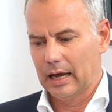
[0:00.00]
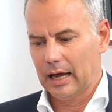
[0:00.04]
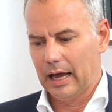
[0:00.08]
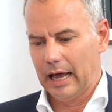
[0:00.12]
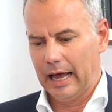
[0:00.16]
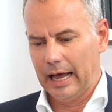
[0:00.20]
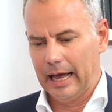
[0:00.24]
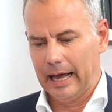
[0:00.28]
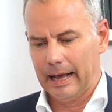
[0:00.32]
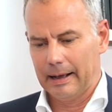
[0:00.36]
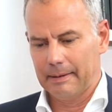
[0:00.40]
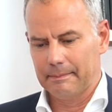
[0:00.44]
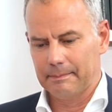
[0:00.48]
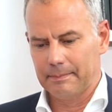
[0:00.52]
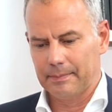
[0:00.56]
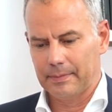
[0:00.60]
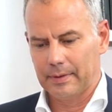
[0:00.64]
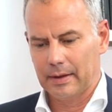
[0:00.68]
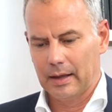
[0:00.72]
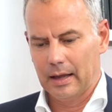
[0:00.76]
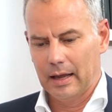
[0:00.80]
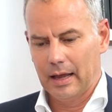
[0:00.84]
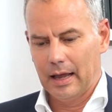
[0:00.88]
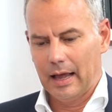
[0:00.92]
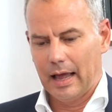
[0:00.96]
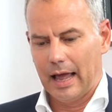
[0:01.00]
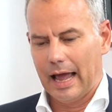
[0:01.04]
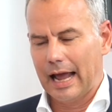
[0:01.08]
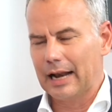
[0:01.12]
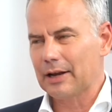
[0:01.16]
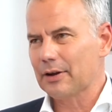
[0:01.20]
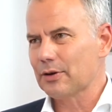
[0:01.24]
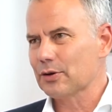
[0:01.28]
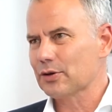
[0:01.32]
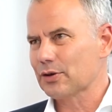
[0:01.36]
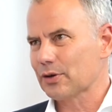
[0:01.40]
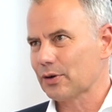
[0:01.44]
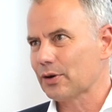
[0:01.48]
Um, and
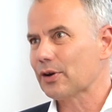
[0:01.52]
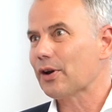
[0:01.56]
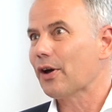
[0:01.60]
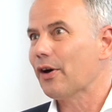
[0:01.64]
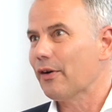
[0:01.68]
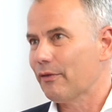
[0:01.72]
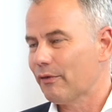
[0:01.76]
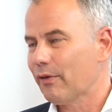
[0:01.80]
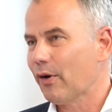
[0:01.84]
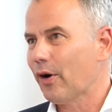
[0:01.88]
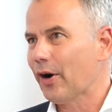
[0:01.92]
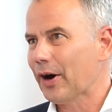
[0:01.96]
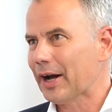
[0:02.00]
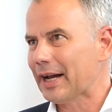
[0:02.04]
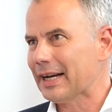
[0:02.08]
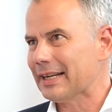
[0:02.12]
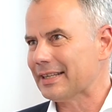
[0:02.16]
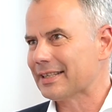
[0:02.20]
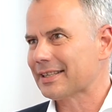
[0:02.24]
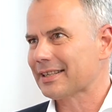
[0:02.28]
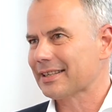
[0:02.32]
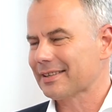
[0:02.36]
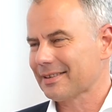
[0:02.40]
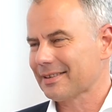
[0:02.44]
you should avoid